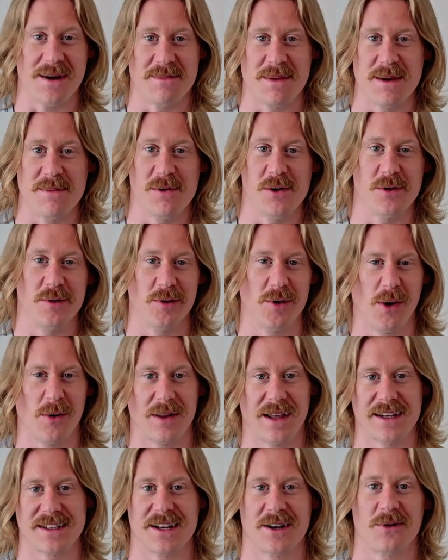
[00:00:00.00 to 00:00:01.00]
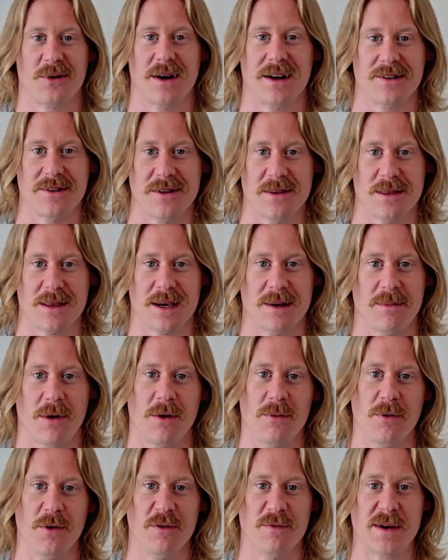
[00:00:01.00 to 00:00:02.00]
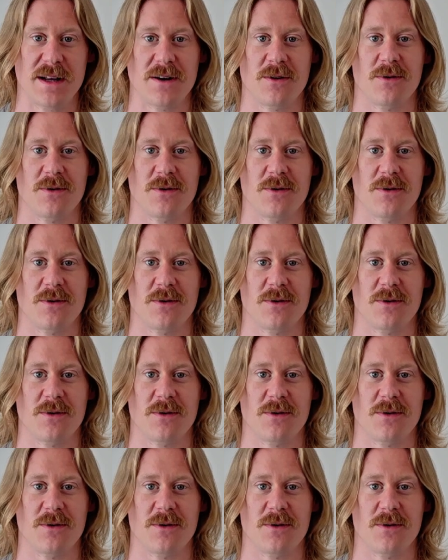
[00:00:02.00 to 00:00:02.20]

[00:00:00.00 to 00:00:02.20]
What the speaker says: people who don't like to critically think about movement,